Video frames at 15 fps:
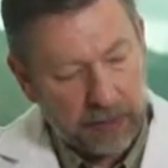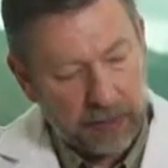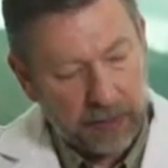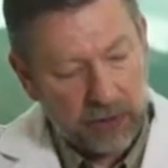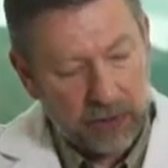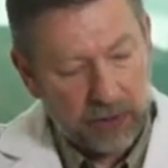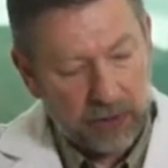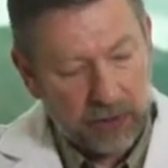
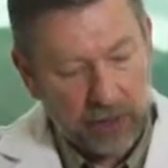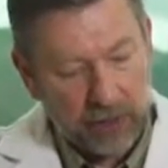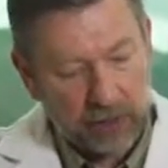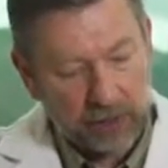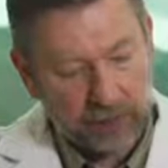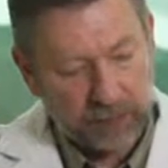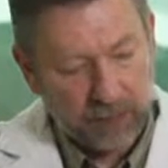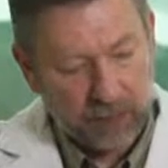to the
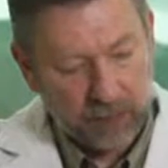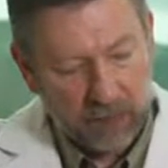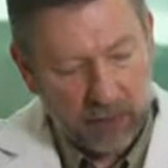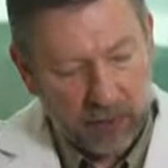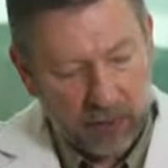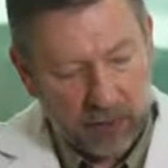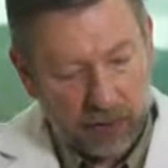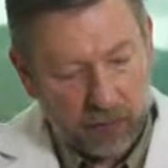shell
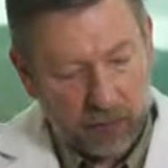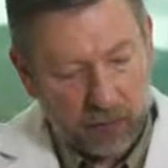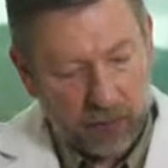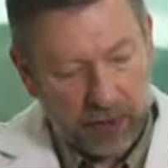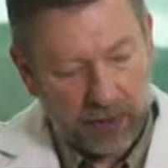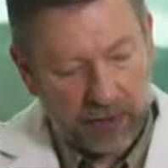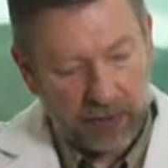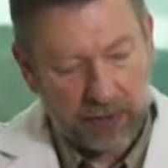
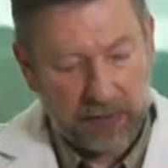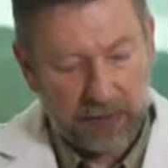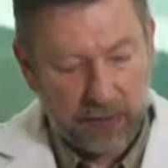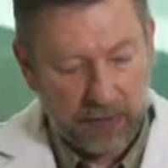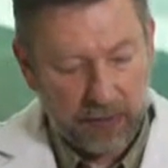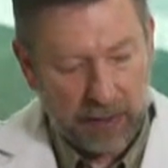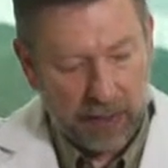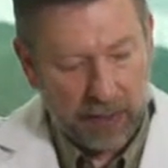with
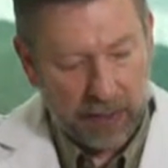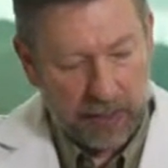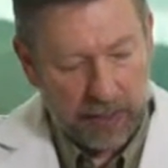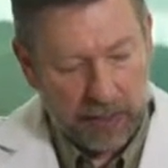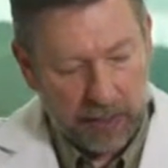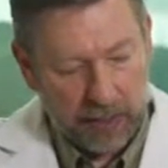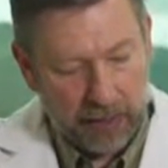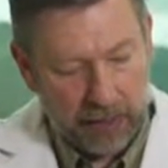
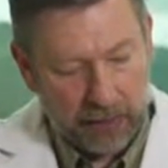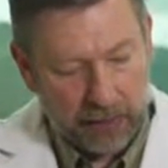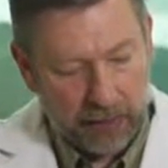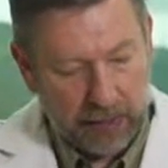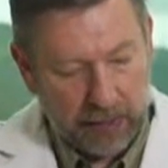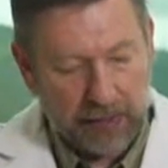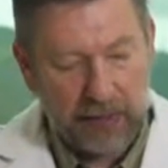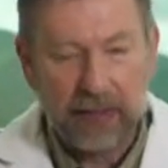
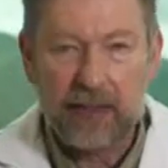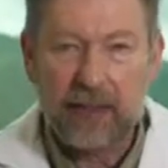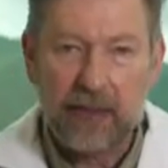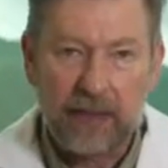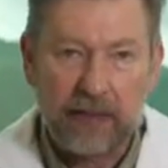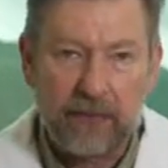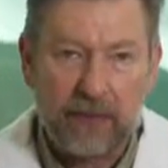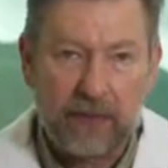
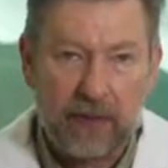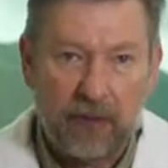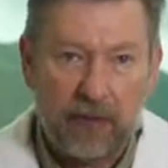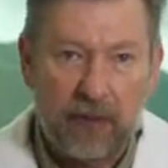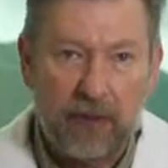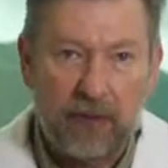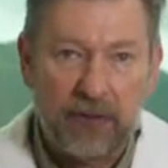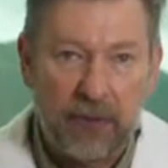adhesives
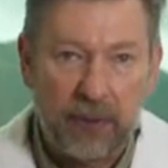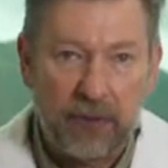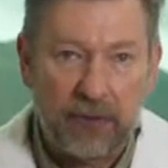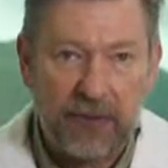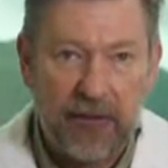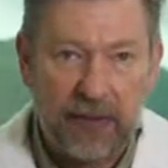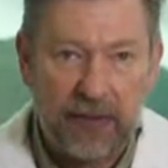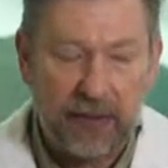or
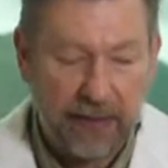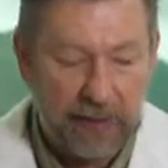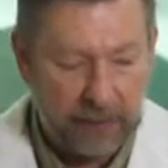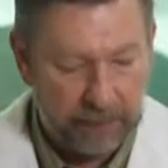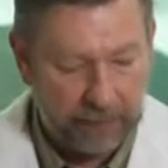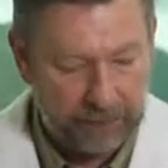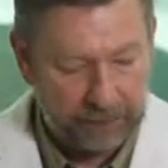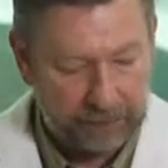double-sided tape.